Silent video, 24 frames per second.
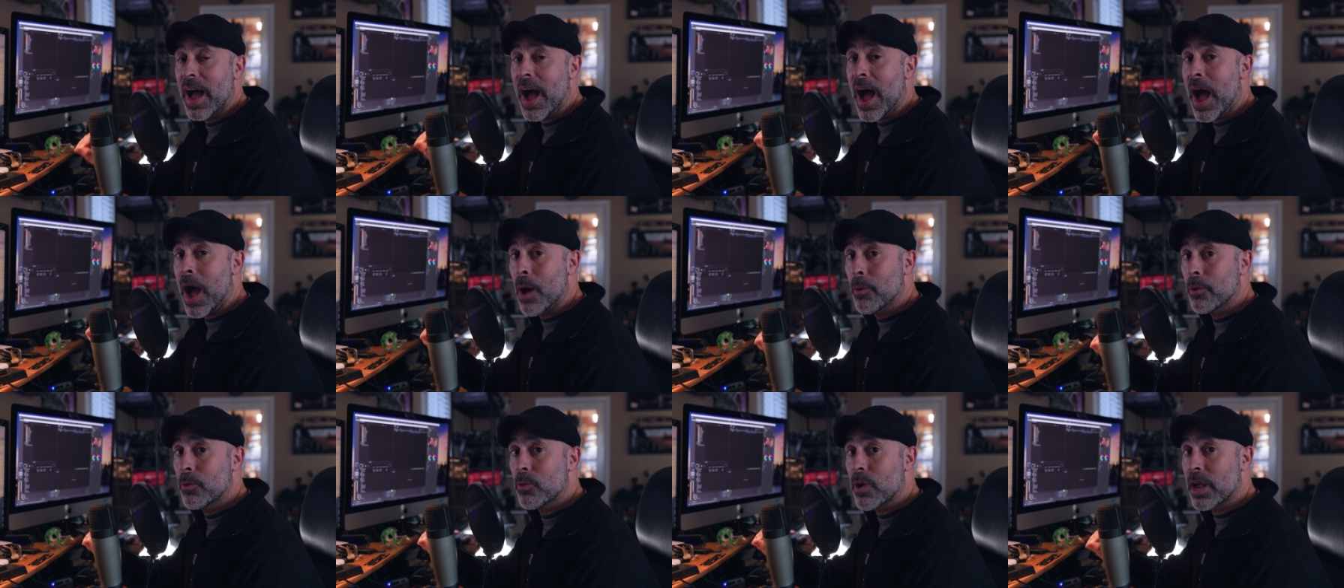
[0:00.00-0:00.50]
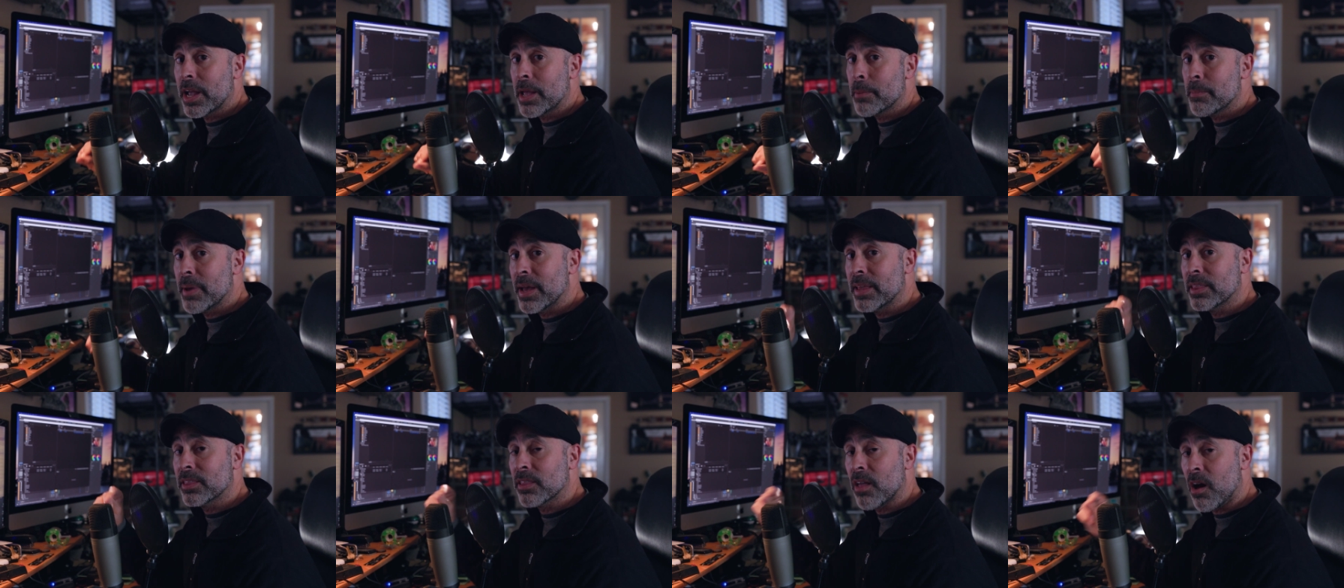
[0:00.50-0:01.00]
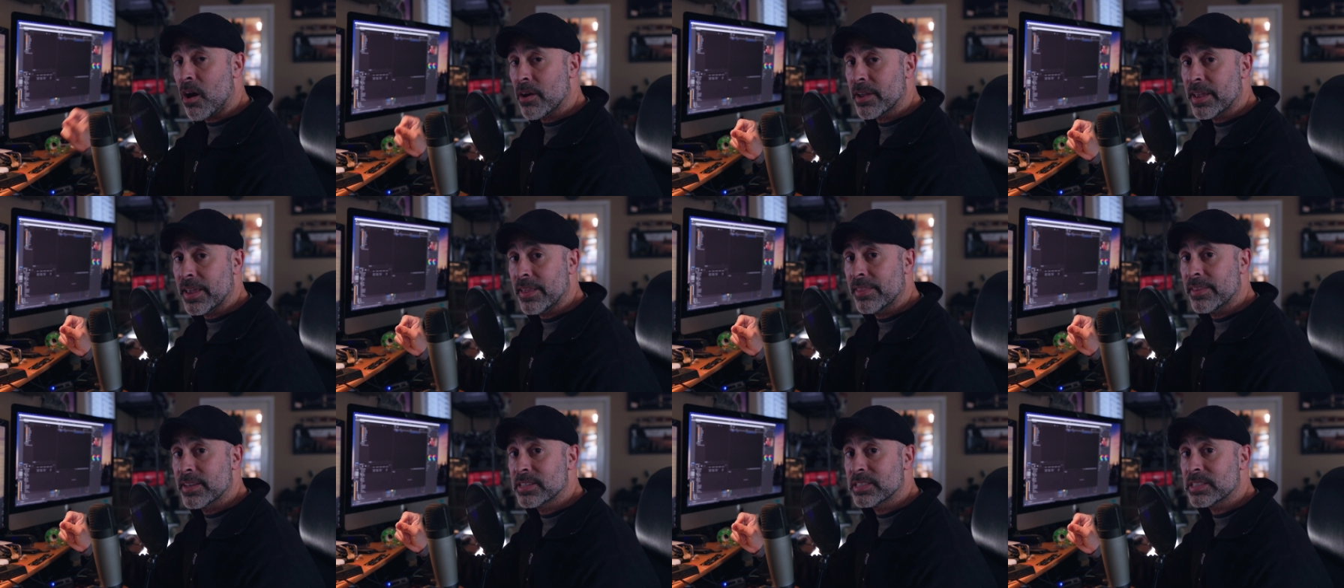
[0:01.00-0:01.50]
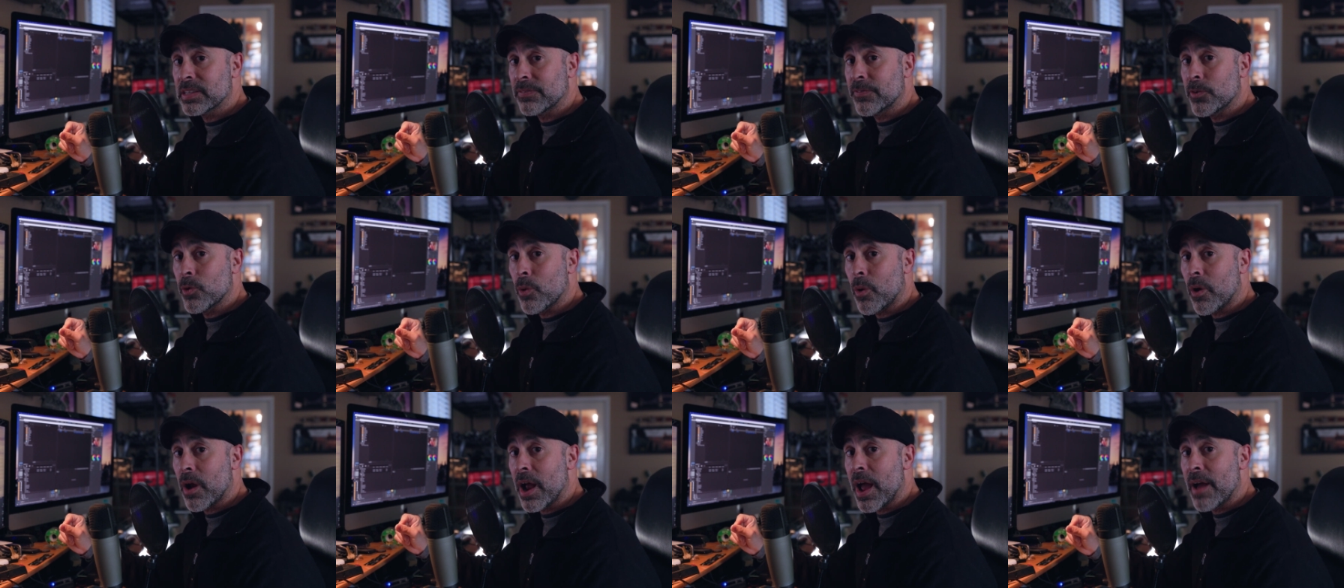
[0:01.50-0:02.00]
I would recommend logging this if
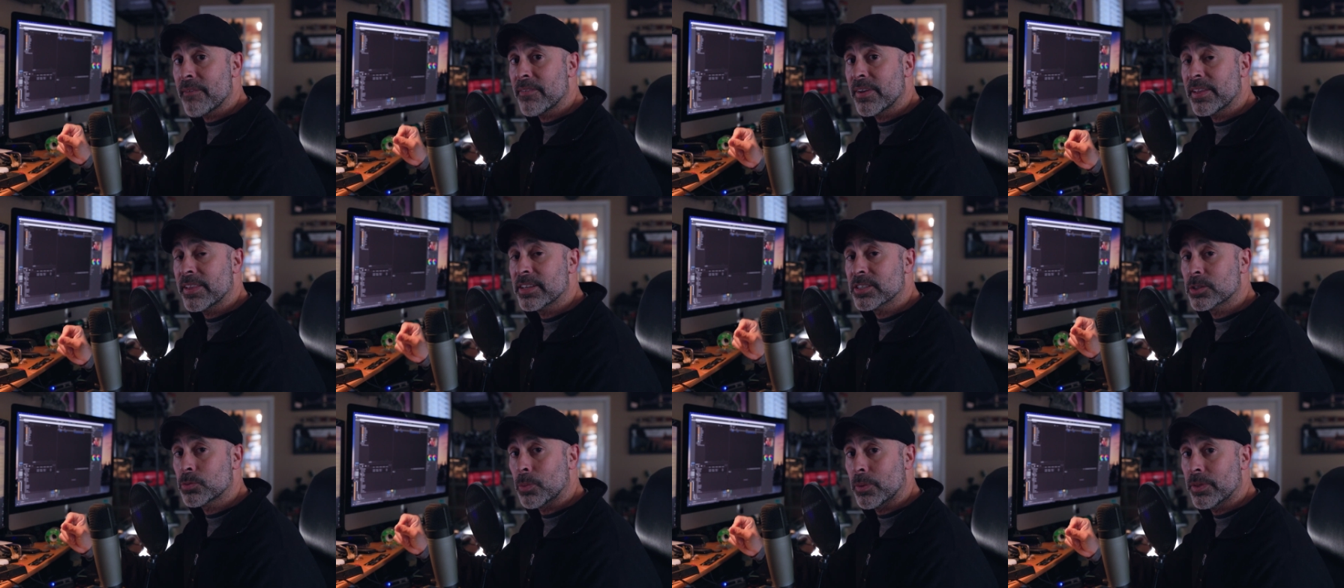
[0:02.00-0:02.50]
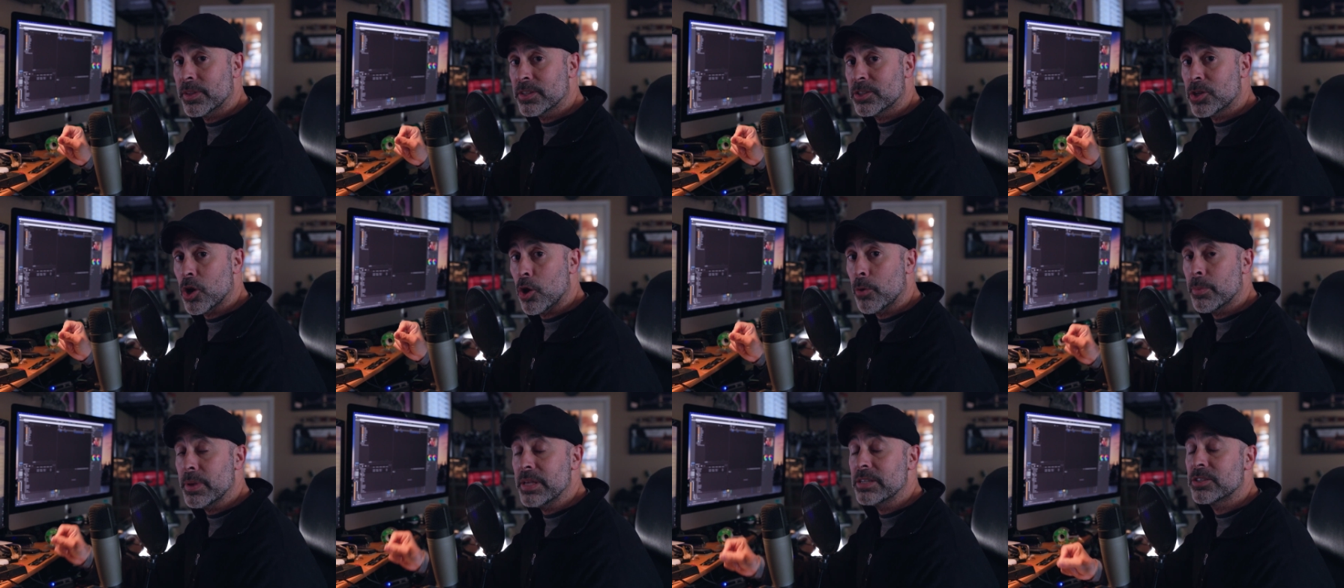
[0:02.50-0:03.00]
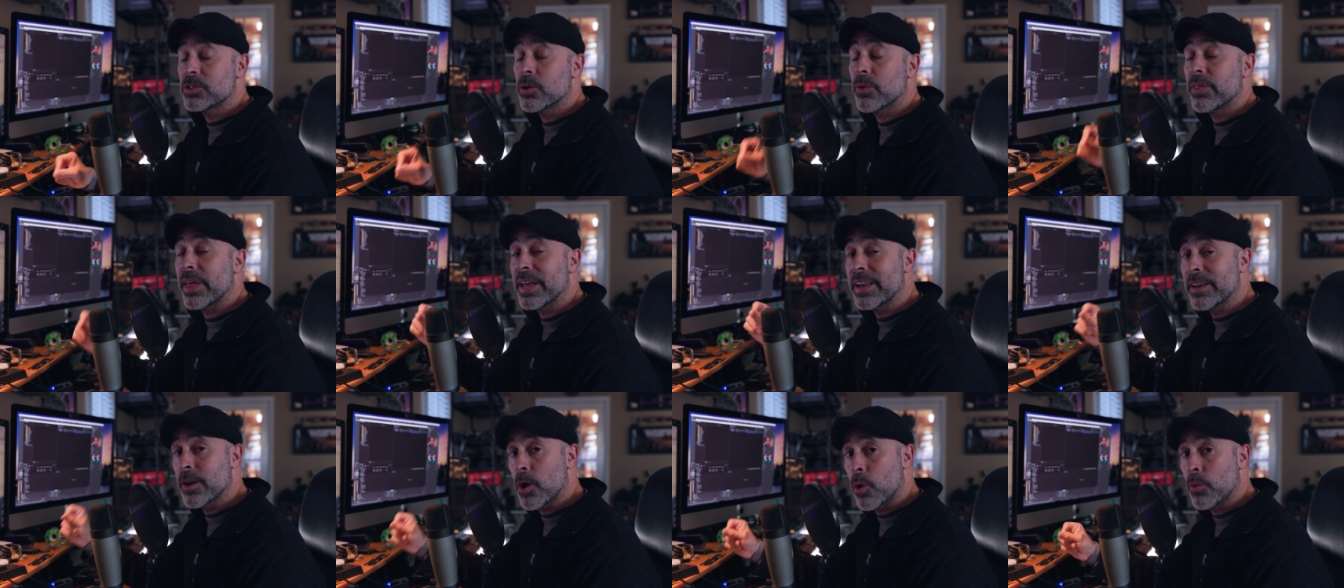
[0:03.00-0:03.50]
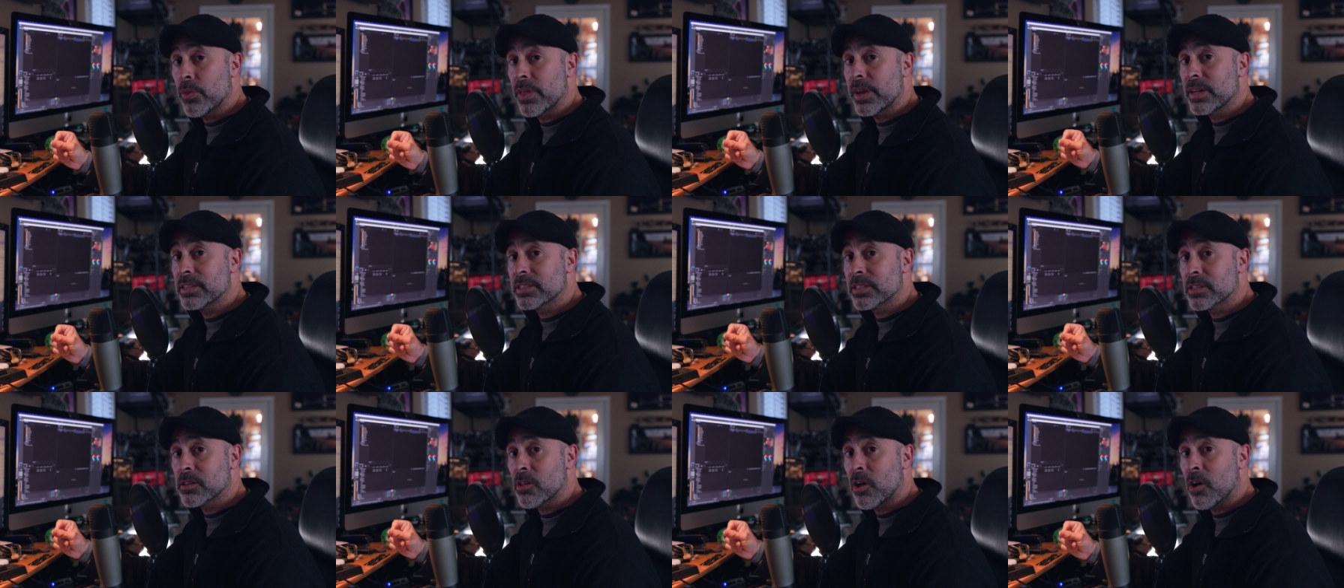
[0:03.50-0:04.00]
you are having this with Adobe so they know that
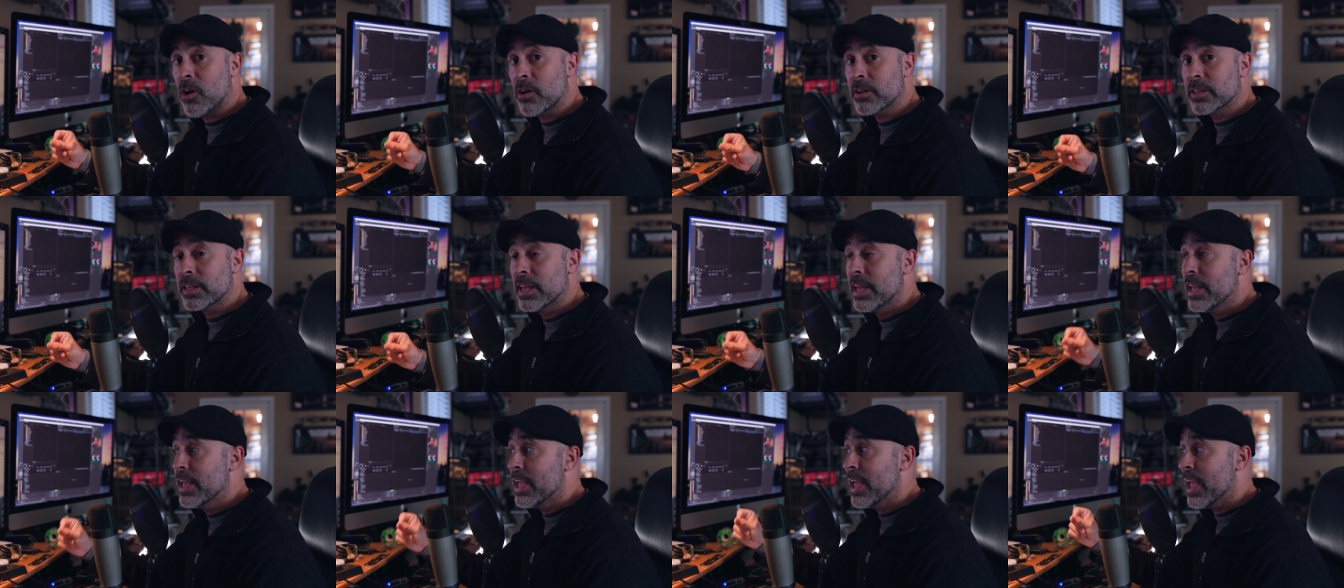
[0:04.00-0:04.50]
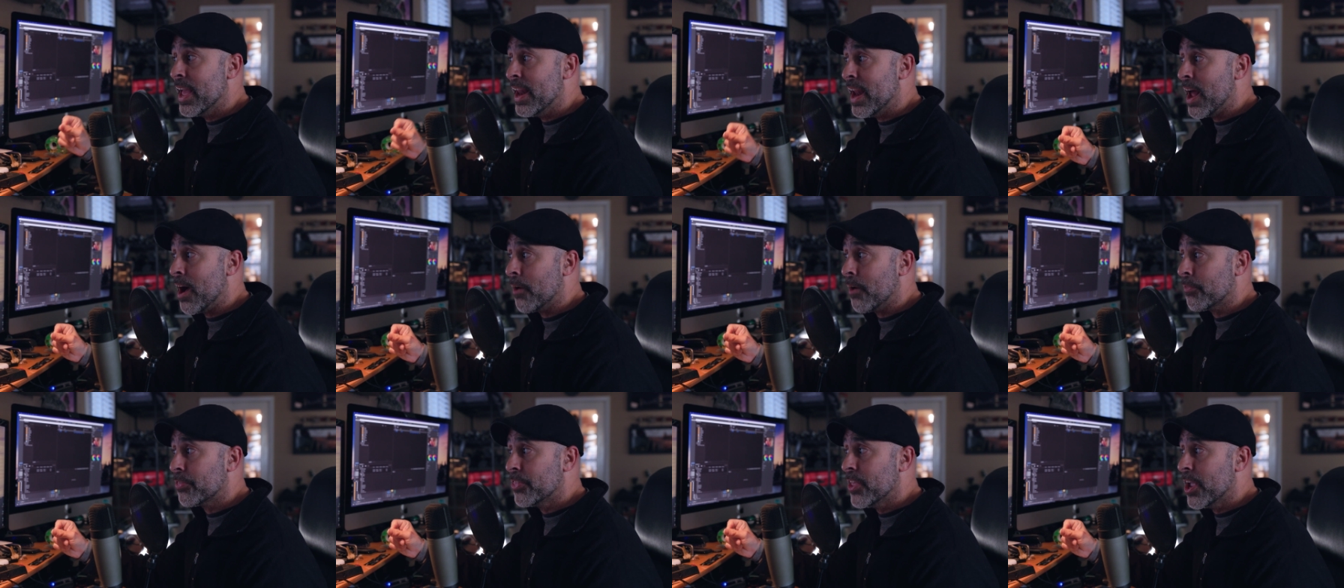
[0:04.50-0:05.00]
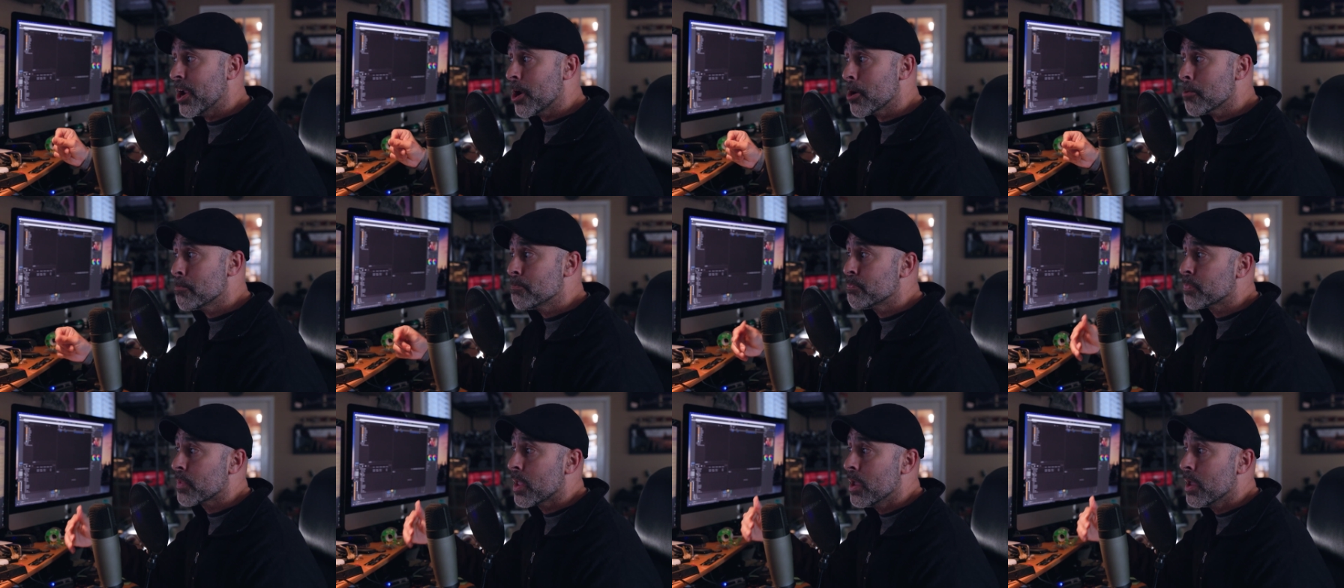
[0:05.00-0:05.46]
it's logged and out there.